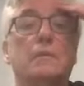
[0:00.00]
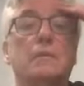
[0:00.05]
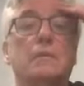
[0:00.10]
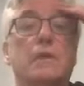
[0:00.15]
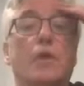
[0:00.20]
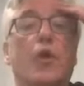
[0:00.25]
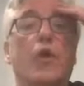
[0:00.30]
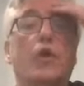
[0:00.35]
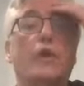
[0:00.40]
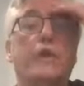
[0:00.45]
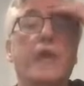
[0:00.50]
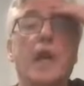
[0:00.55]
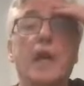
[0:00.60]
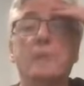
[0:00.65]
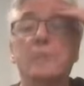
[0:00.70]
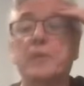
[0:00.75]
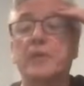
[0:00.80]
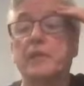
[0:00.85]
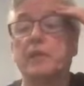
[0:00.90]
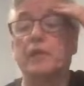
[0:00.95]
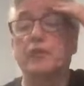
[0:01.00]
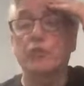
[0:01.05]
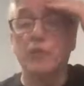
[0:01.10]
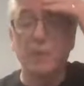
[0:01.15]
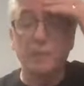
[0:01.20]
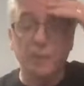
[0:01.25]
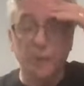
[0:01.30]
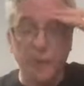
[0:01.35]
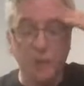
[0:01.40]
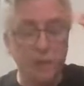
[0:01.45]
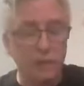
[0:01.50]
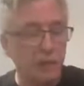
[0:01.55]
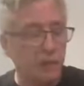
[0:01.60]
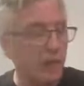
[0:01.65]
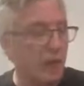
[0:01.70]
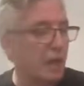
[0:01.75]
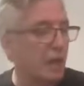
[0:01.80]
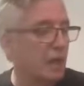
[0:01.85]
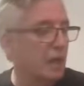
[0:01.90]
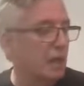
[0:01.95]
Or carpet gripper.
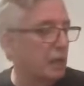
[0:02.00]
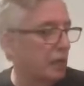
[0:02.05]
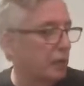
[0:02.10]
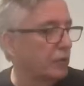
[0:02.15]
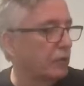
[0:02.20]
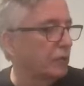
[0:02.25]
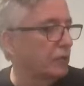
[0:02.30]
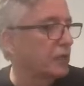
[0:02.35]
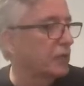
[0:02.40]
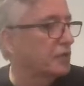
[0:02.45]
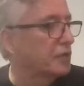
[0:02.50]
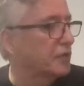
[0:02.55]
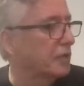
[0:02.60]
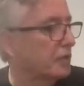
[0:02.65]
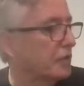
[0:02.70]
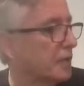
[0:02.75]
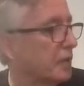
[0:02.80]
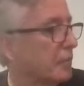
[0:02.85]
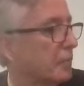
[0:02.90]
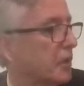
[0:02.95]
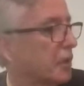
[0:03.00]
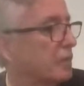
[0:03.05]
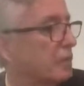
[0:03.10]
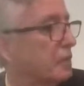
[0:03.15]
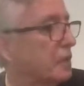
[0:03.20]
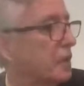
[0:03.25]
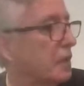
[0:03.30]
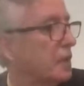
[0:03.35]
Yeah, I know what you're talking about.